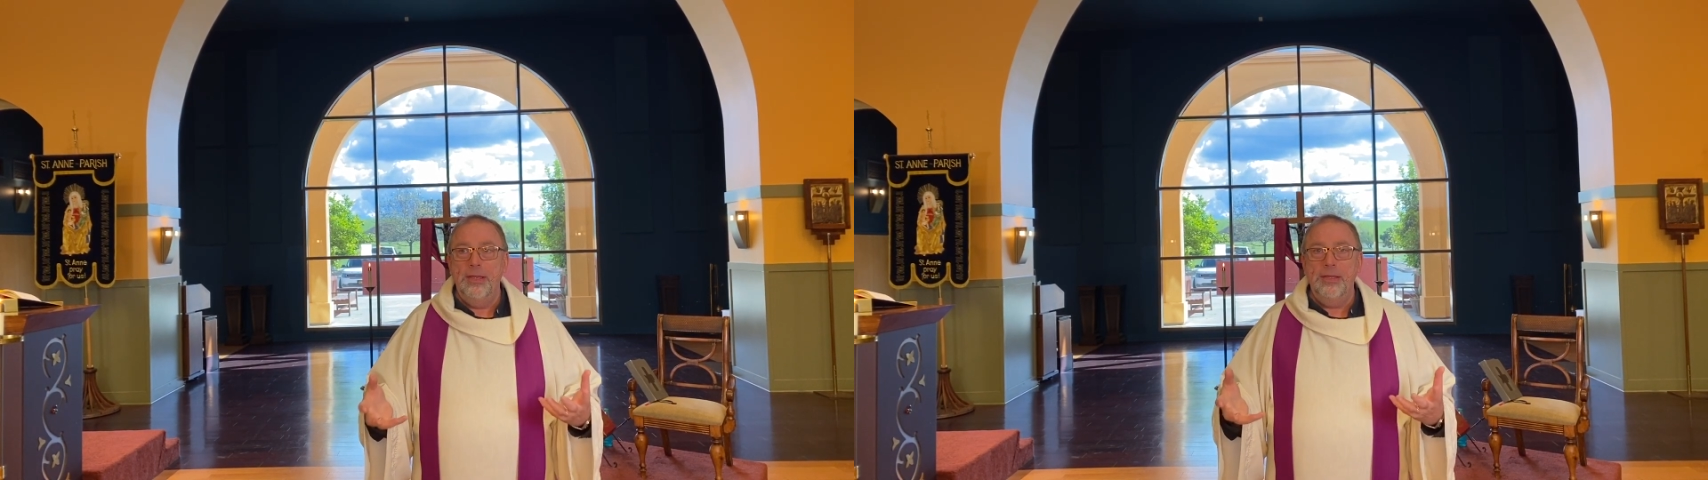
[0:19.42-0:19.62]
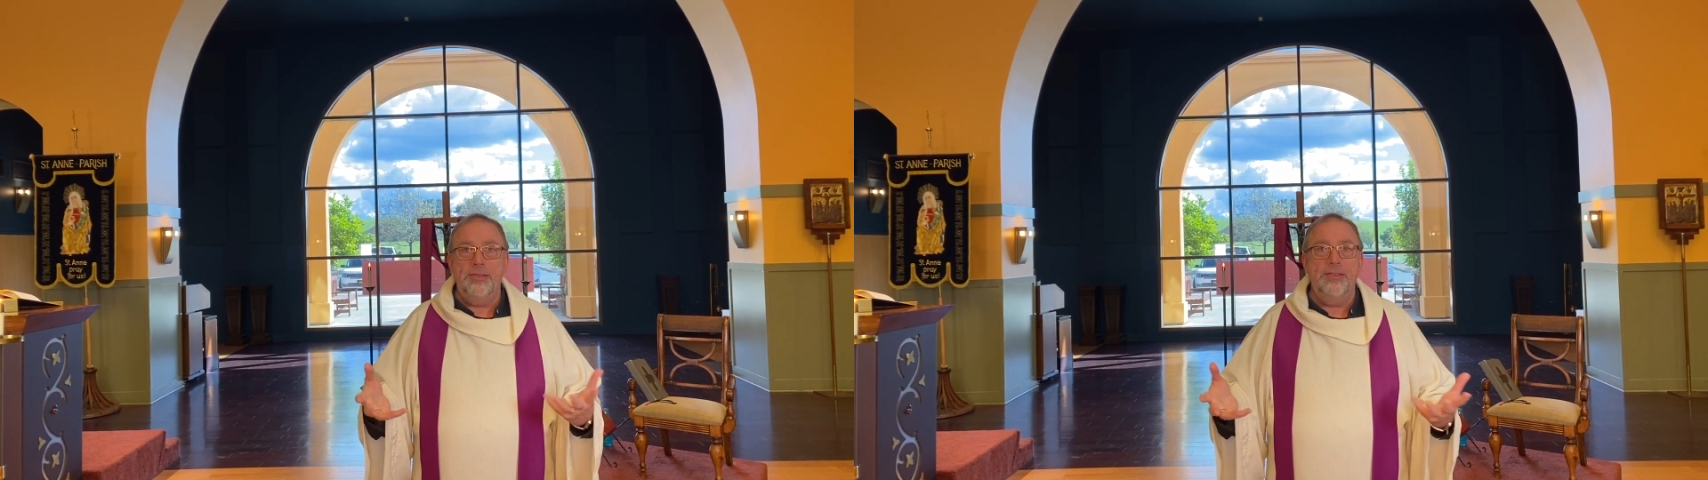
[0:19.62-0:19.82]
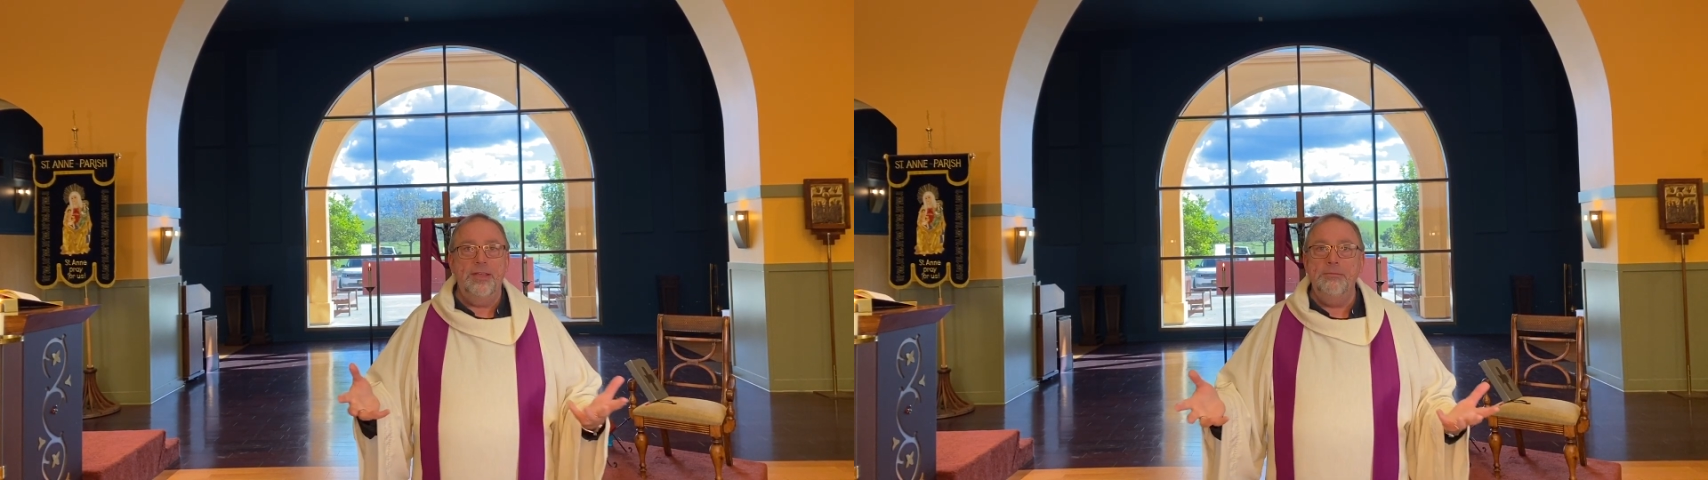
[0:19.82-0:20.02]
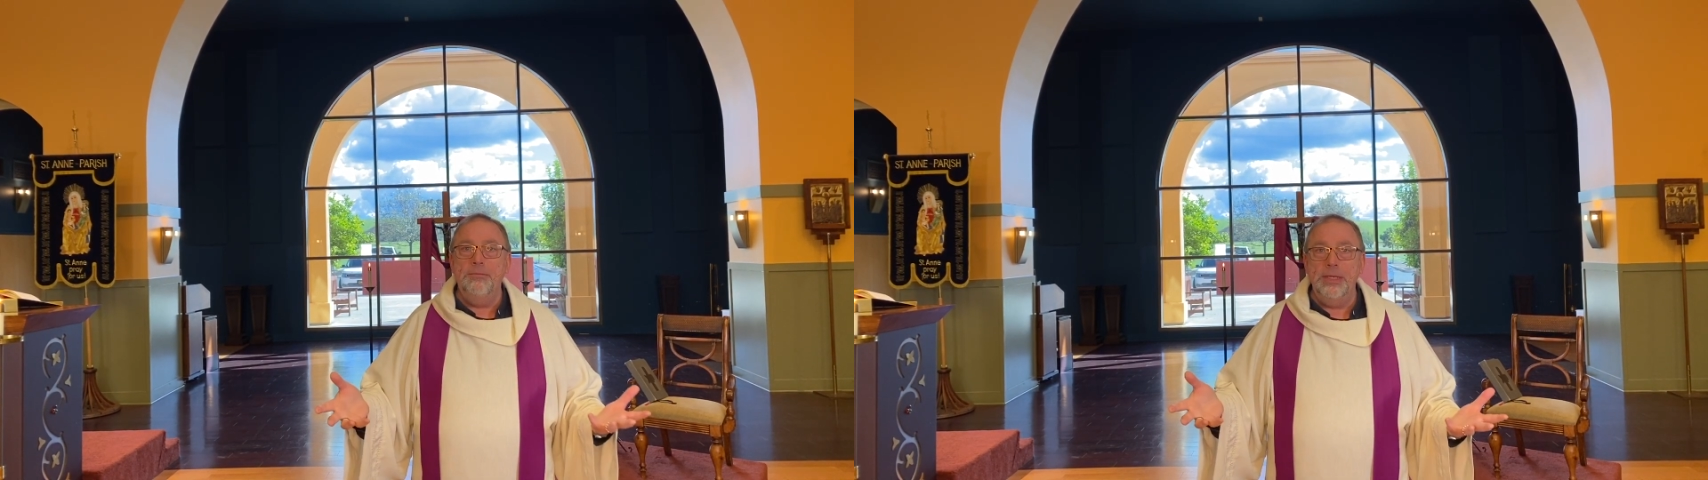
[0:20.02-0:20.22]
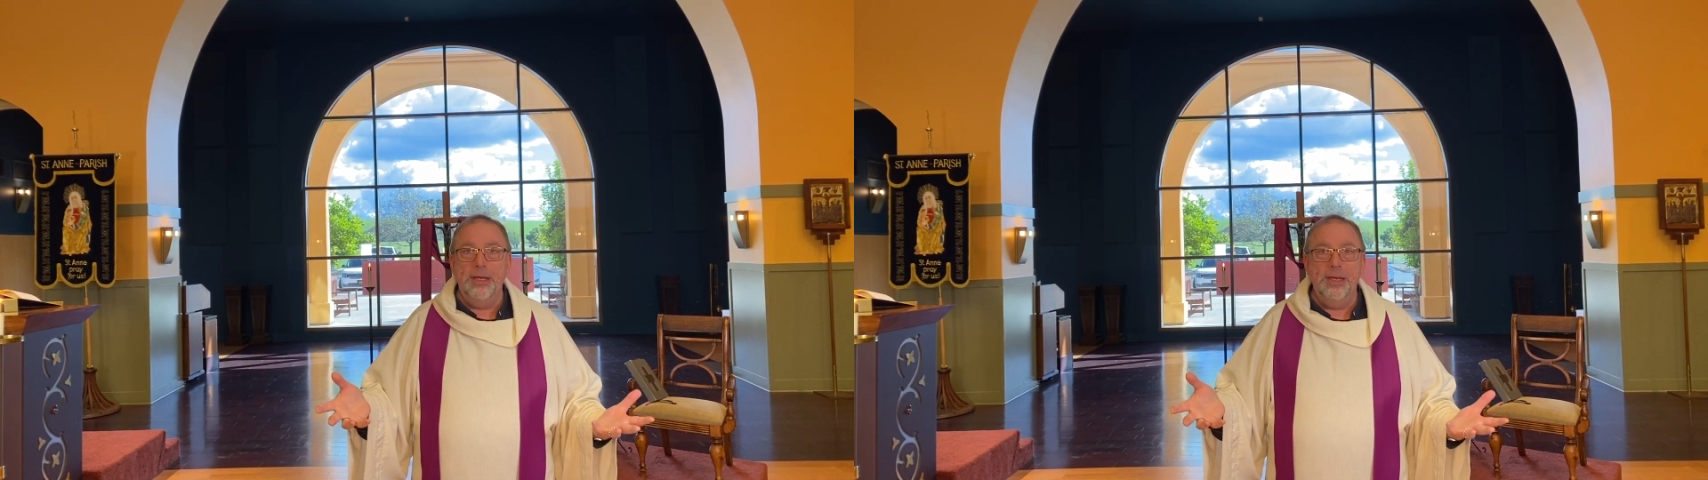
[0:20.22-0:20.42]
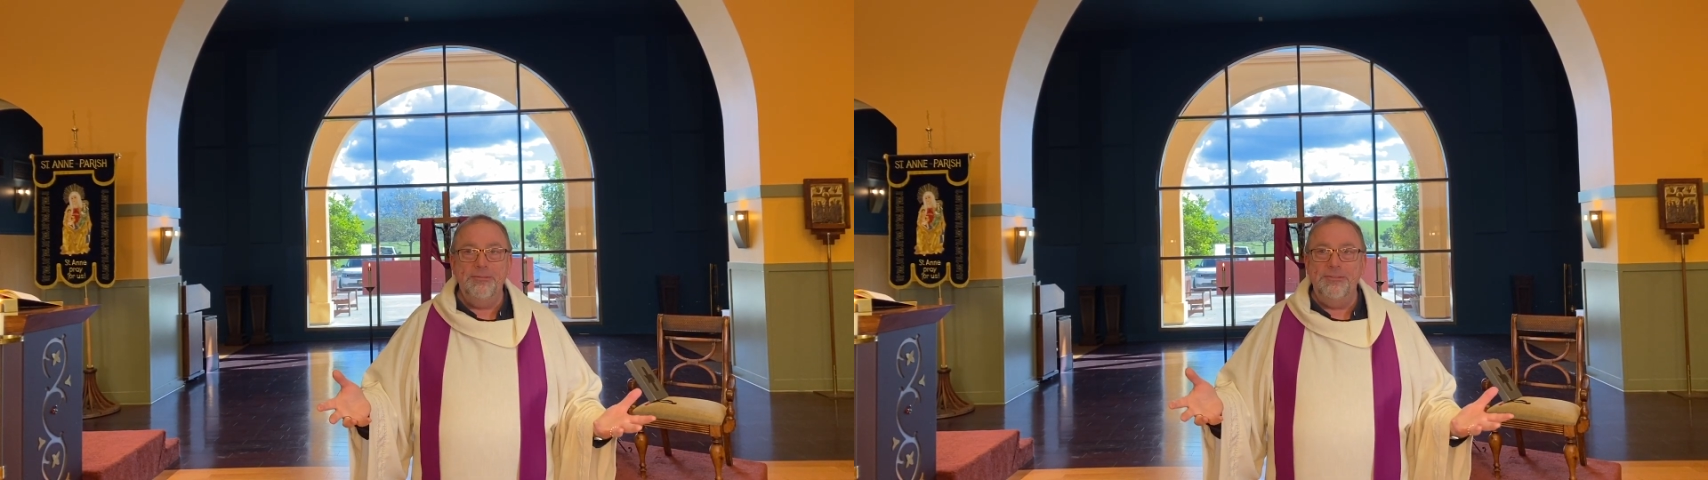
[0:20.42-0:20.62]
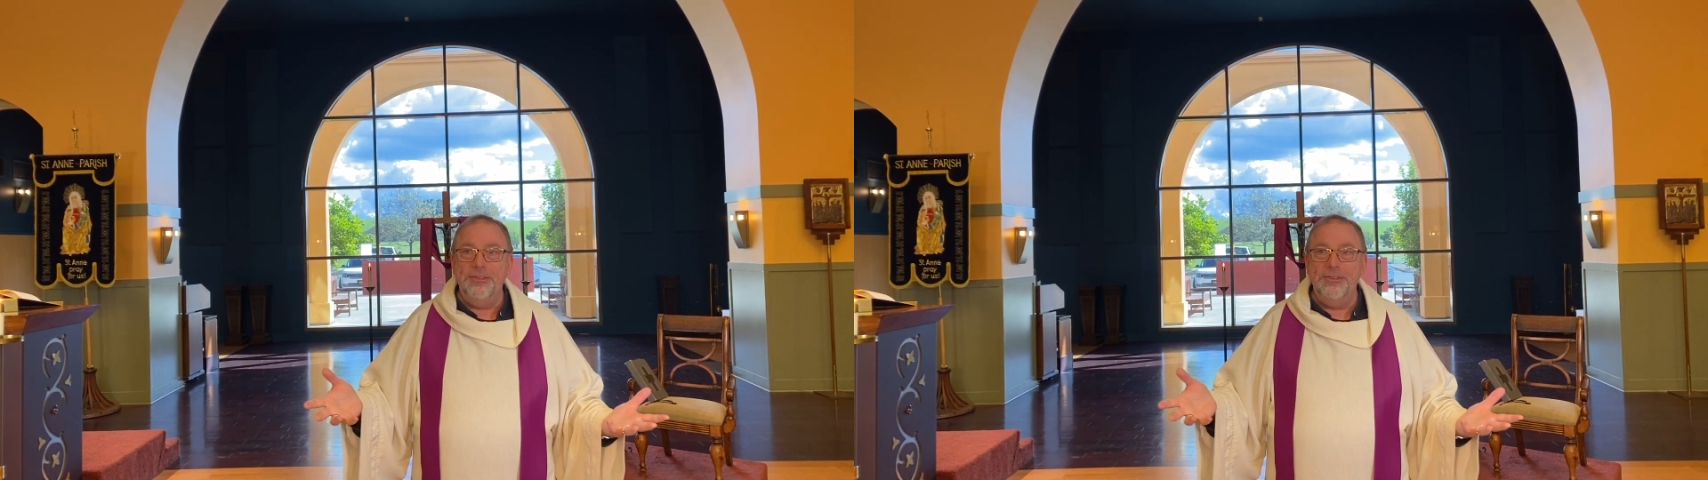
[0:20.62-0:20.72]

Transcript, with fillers: extend beyond